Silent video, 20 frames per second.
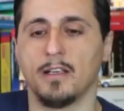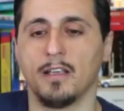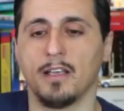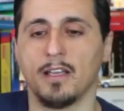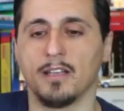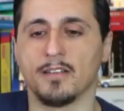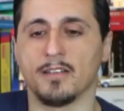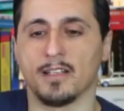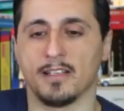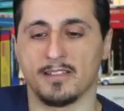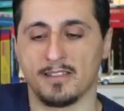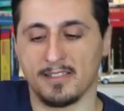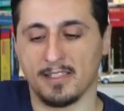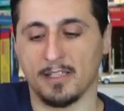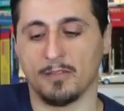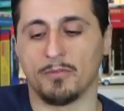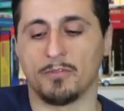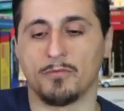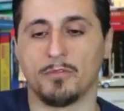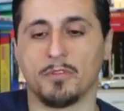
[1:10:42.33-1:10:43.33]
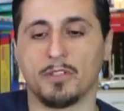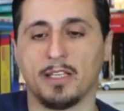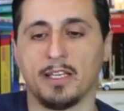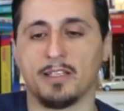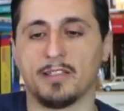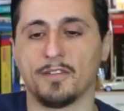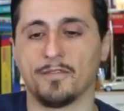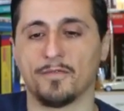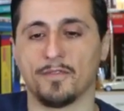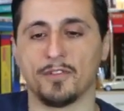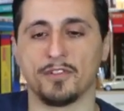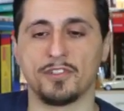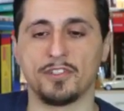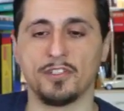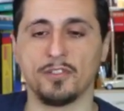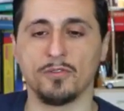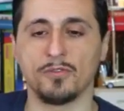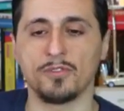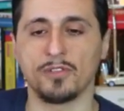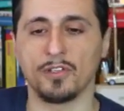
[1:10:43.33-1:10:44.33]
and let's say we will get the
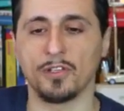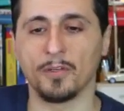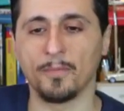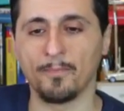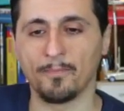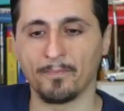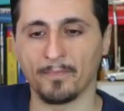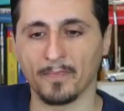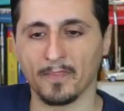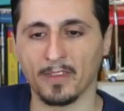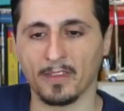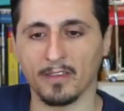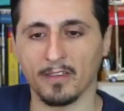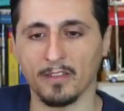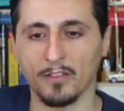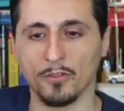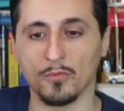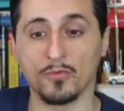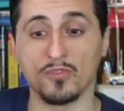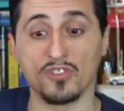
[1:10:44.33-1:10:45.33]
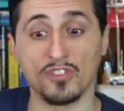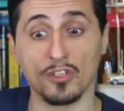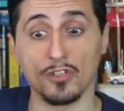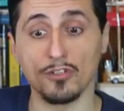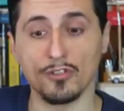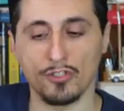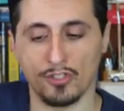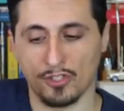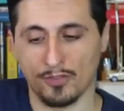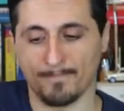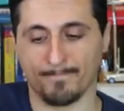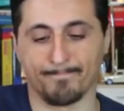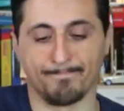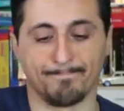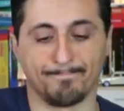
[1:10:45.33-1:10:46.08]
first users,